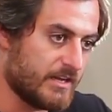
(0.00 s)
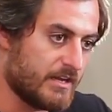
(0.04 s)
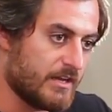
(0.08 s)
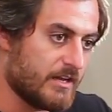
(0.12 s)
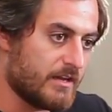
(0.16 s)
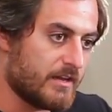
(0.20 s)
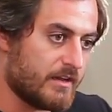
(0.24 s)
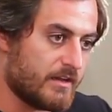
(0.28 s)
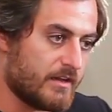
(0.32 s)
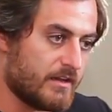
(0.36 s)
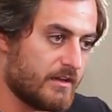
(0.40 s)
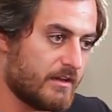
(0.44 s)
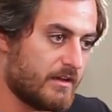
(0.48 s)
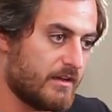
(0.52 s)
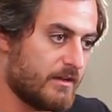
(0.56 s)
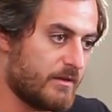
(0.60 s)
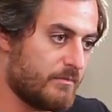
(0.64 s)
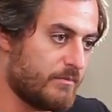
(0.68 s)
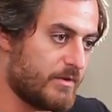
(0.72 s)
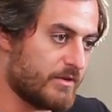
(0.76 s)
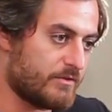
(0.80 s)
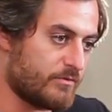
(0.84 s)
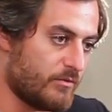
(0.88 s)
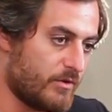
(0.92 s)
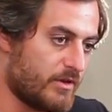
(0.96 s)

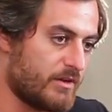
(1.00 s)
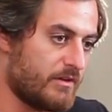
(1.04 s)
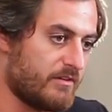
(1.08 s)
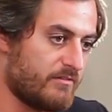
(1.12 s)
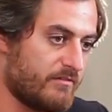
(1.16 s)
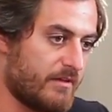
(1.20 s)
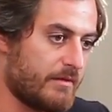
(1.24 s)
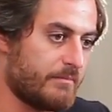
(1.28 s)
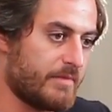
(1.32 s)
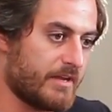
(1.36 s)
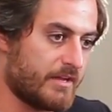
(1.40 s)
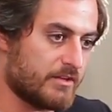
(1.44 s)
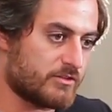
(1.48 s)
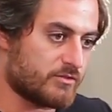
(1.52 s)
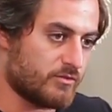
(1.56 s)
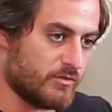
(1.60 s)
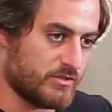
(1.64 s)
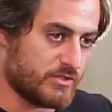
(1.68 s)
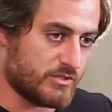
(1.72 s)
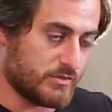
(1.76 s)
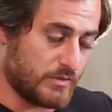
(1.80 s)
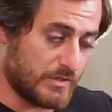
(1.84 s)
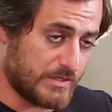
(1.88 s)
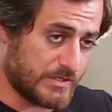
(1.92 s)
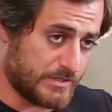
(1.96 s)
But one of my biggest
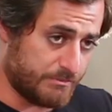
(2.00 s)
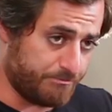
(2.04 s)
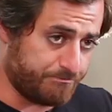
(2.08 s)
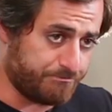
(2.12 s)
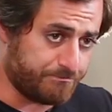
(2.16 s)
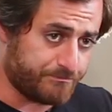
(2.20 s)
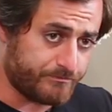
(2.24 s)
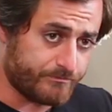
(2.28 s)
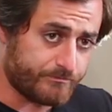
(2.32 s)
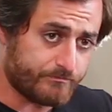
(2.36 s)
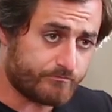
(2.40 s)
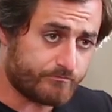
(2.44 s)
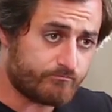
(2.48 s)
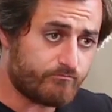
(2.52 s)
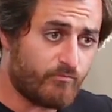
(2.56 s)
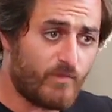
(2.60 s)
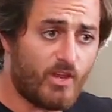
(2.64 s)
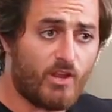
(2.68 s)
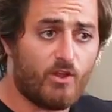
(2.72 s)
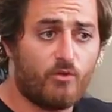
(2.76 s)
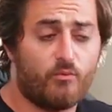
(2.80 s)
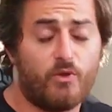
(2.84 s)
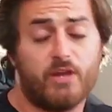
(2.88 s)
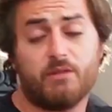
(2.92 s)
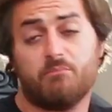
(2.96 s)
ones was
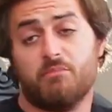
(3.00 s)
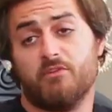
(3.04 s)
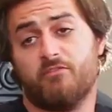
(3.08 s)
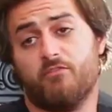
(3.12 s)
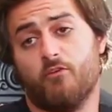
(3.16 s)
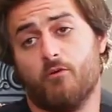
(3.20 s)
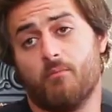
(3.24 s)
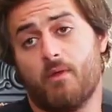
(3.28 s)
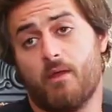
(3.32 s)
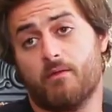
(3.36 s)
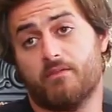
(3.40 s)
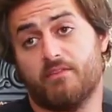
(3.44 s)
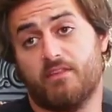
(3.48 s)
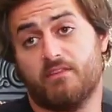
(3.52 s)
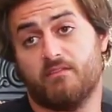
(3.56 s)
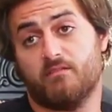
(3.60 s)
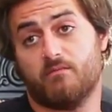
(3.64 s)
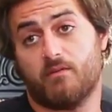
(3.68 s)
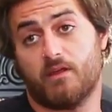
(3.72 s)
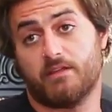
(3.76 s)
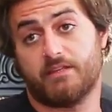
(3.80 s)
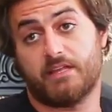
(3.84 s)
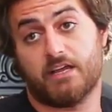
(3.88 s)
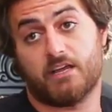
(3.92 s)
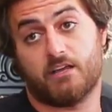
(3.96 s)
right before
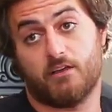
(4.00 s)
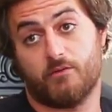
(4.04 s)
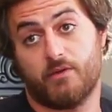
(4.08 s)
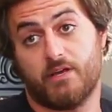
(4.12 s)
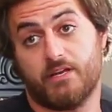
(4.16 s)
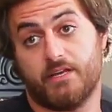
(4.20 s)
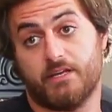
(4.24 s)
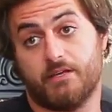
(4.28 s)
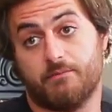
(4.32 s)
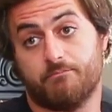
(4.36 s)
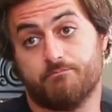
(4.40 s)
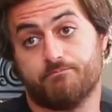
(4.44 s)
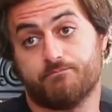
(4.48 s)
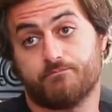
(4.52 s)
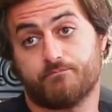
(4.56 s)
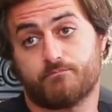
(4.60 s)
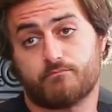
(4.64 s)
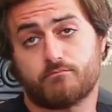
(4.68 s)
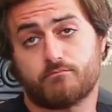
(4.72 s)
my Dakar Rally.